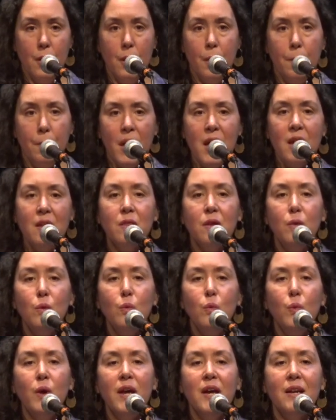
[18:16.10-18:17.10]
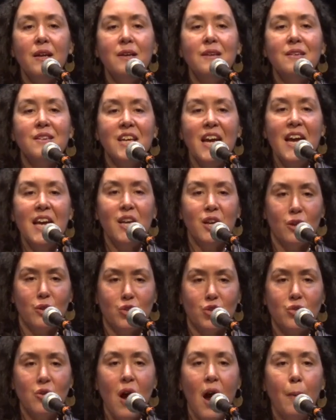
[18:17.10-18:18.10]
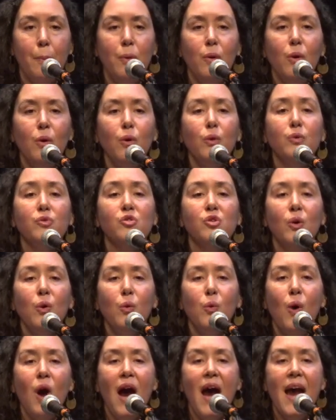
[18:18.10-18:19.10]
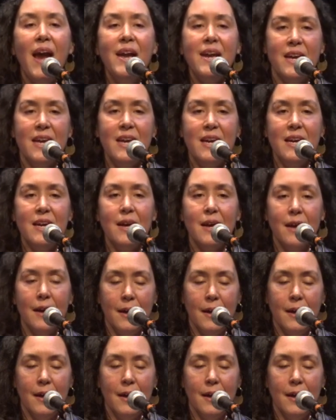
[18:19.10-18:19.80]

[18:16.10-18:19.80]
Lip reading: May the wind take your troubles away.